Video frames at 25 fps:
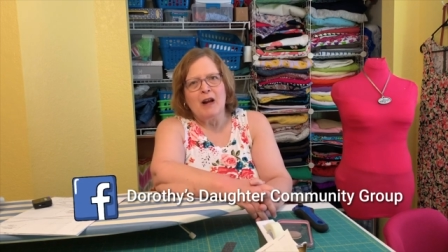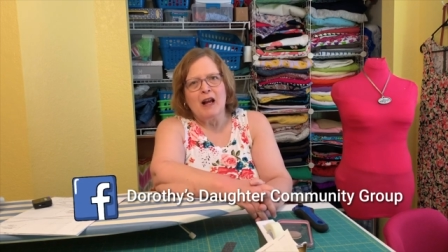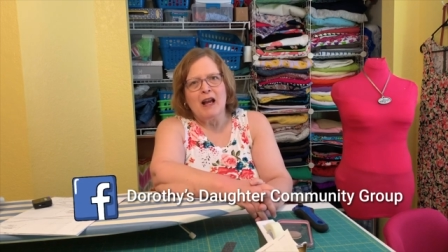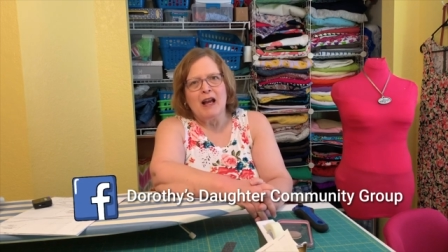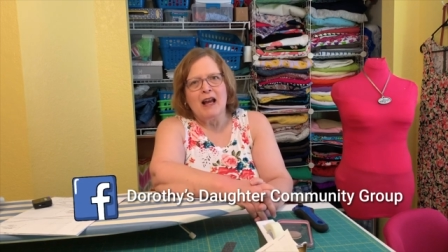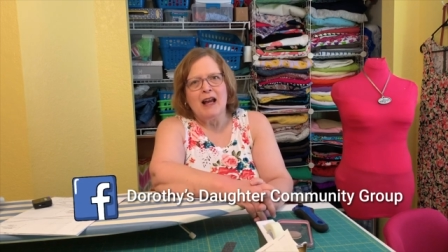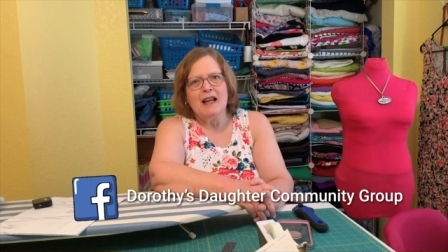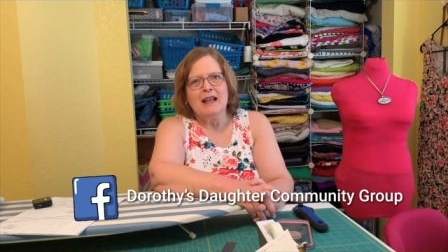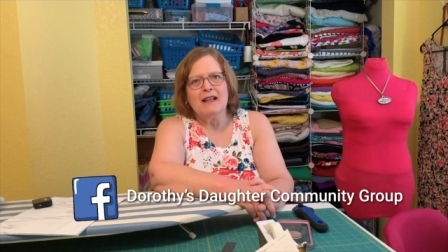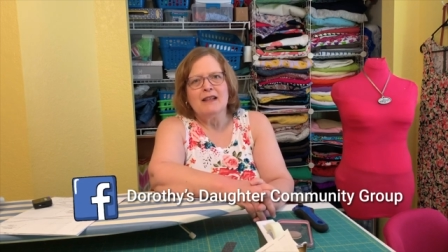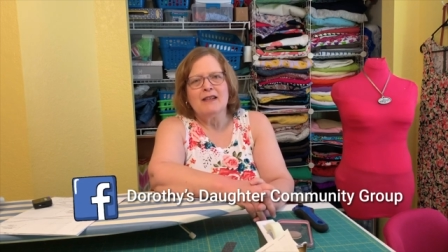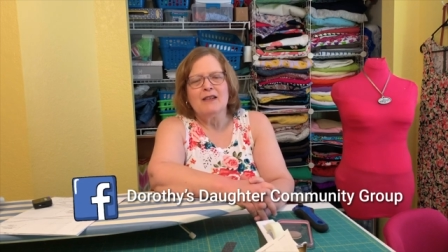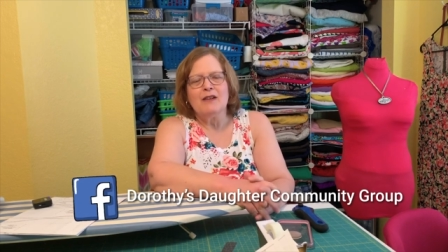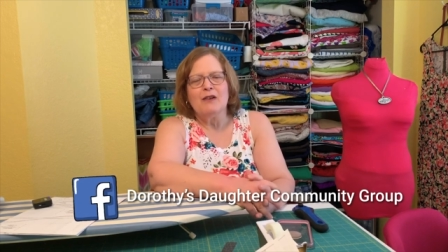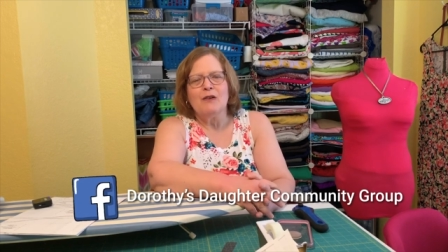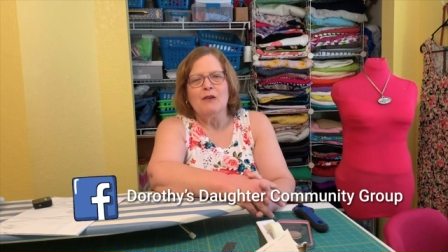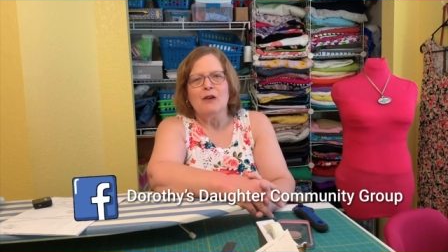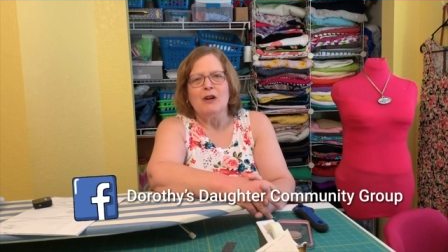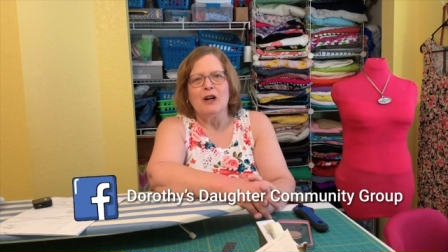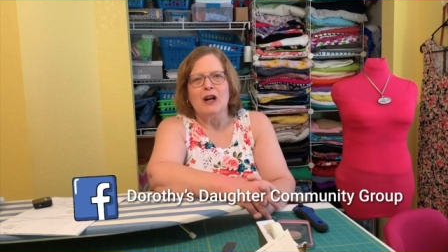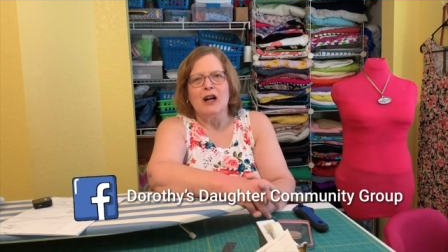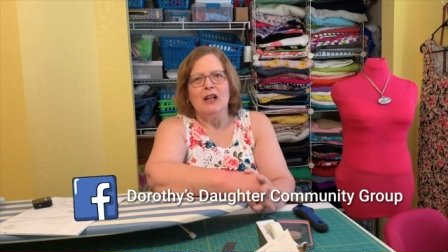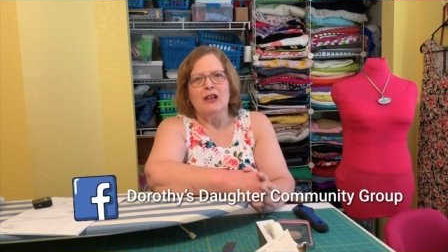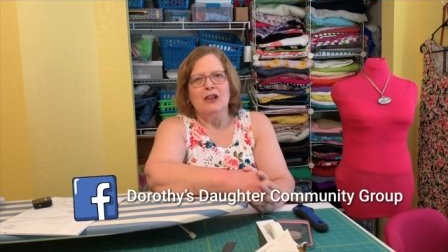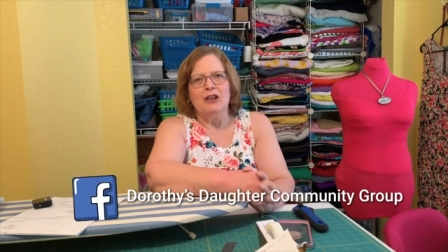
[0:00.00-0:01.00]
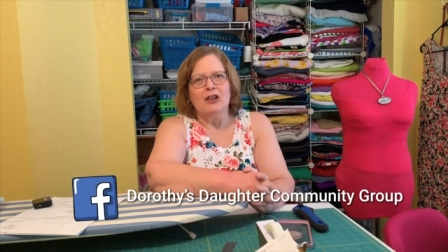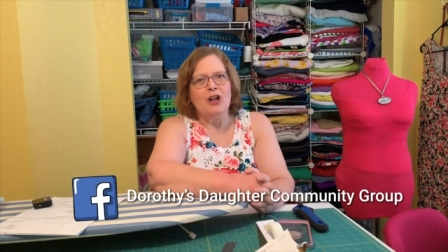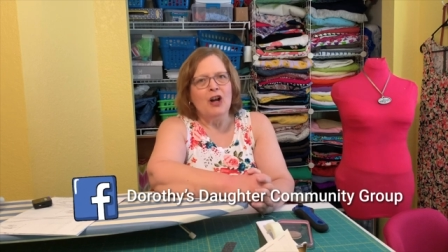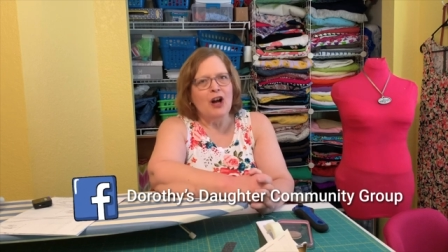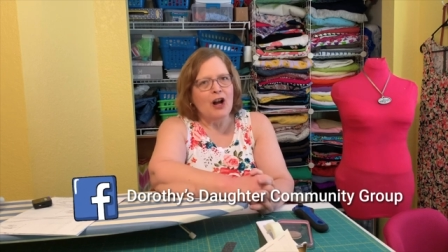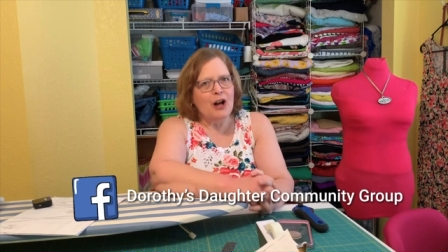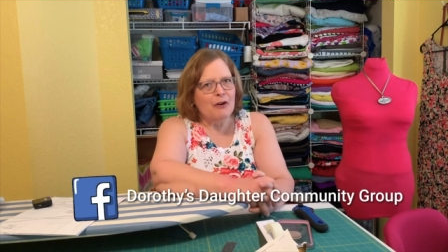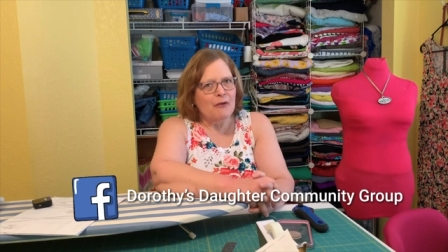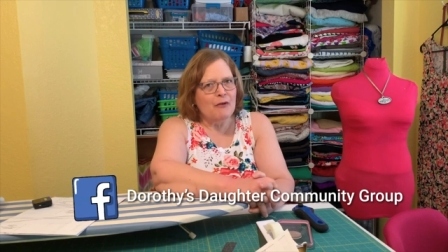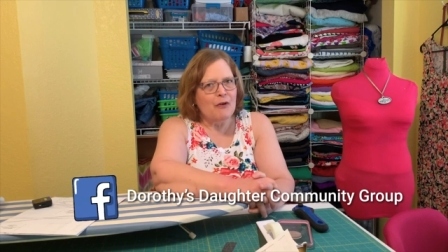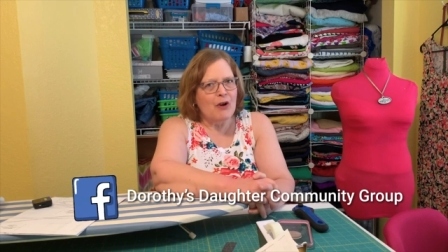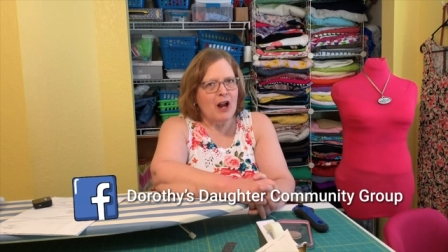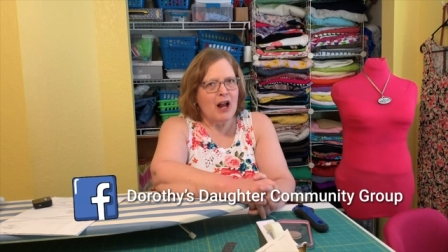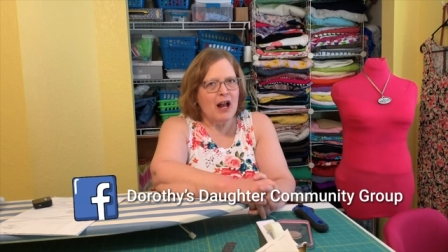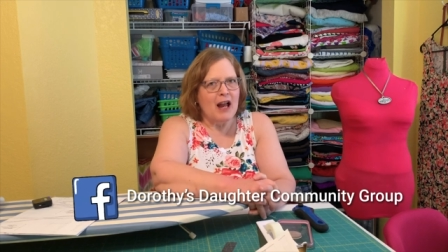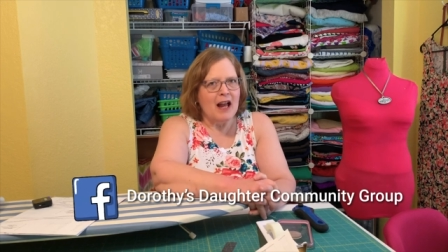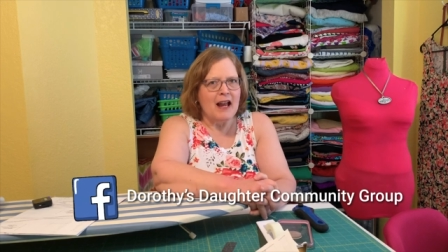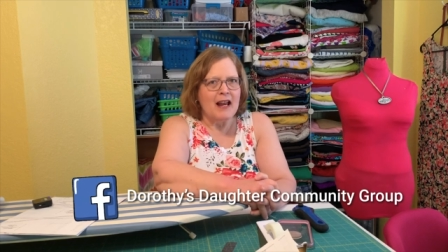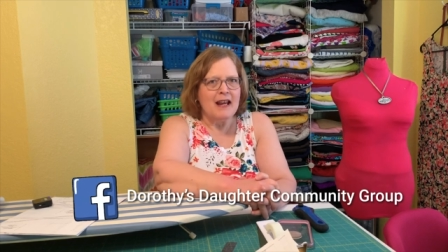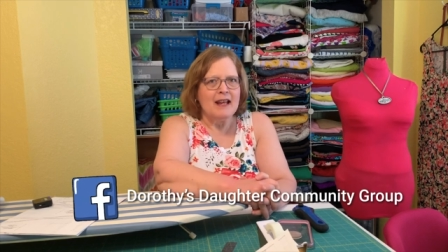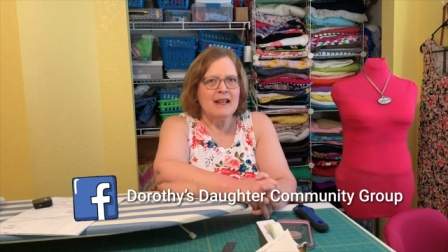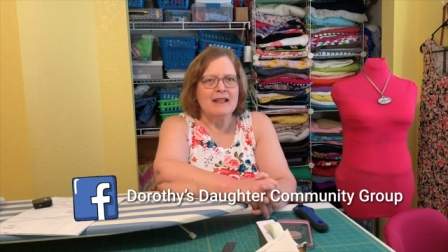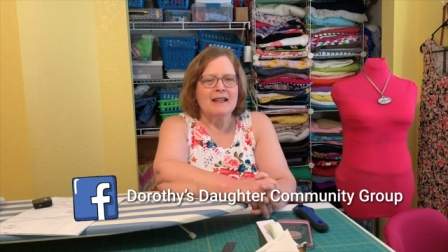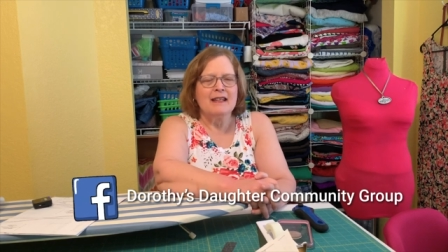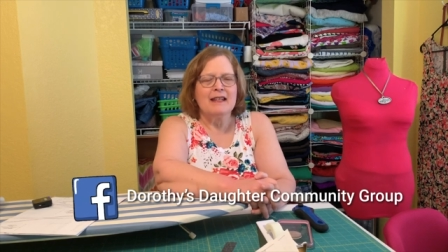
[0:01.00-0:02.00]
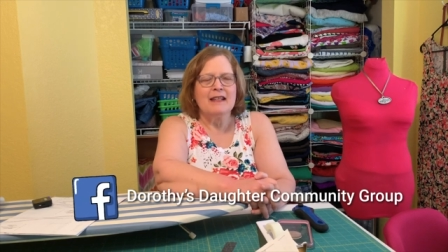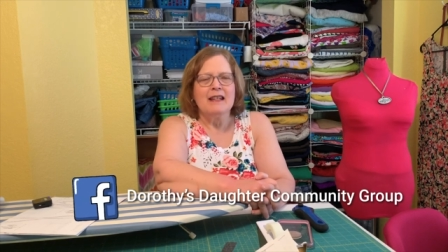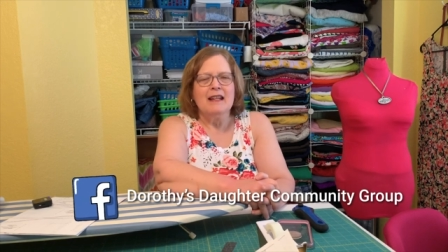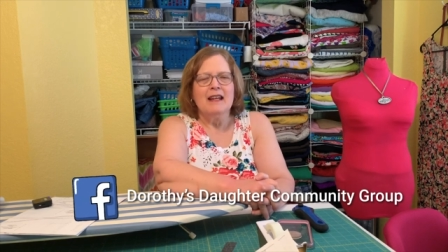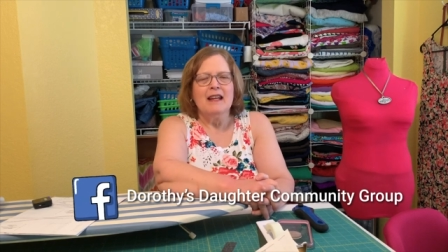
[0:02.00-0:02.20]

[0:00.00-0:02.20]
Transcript: rise or a long rise,